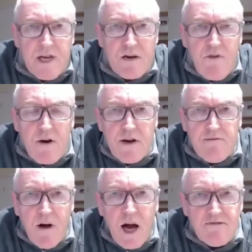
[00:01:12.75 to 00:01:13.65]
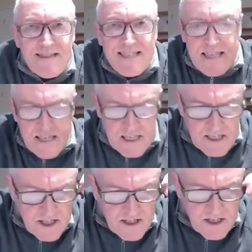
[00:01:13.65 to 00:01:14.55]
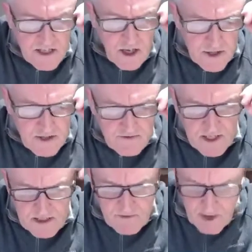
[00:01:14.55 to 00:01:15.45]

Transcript: coronaviruses, there's lots of these